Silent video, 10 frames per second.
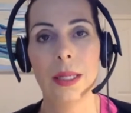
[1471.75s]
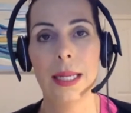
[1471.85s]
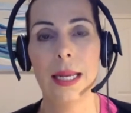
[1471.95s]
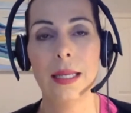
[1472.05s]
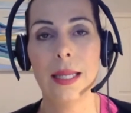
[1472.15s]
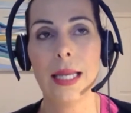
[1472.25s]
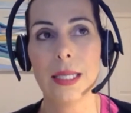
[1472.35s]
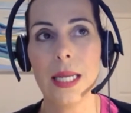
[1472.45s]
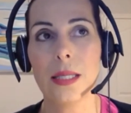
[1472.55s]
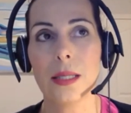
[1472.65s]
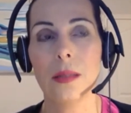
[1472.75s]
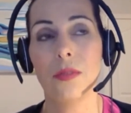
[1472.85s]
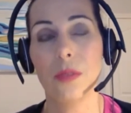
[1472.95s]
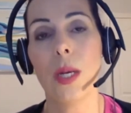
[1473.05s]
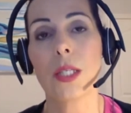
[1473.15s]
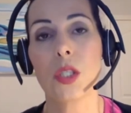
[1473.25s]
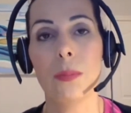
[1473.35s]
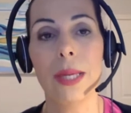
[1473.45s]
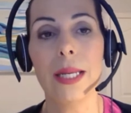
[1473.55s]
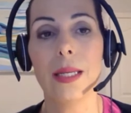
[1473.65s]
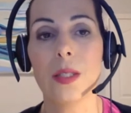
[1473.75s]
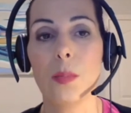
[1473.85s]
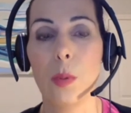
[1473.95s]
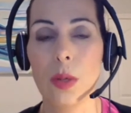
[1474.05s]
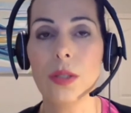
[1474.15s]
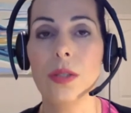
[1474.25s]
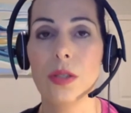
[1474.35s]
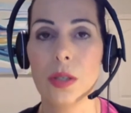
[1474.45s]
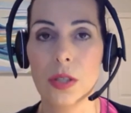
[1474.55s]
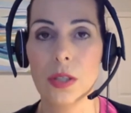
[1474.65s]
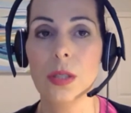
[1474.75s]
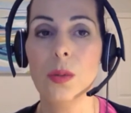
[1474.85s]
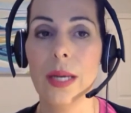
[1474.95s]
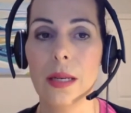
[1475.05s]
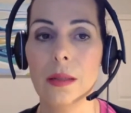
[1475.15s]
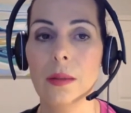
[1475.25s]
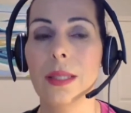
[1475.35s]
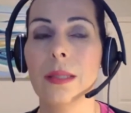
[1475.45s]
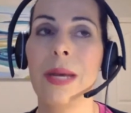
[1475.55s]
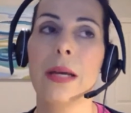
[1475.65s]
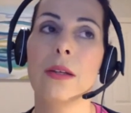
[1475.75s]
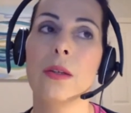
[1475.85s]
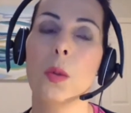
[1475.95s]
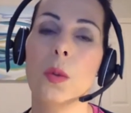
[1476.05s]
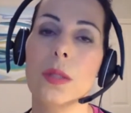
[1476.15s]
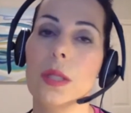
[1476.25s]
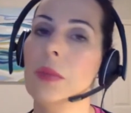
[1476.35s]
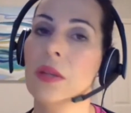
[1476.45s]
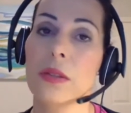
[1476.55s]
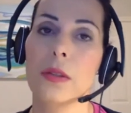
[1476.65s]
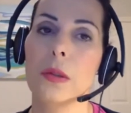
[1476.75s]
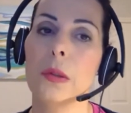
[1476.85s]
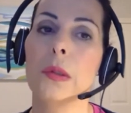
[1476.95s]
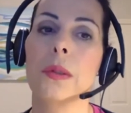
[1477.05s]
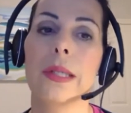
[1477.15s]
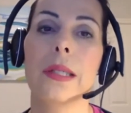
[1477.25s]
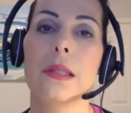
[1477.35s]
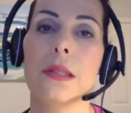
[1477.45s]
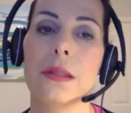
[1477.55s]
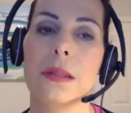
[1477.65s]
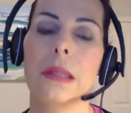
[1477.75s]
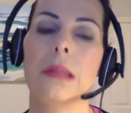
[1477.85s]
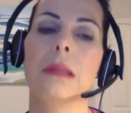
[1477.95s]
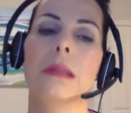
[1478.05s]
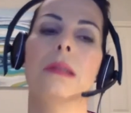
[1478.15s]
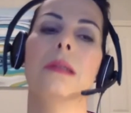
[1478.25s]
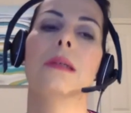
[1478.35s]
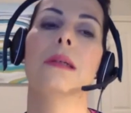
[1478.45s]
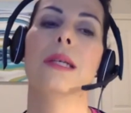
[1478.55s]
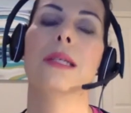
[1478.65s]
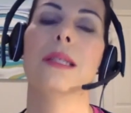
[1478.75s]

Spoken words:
And that takes a few extra minutes. But once you start to do it, you'll look back on your old emails and you'll cringe and say, oh, I sent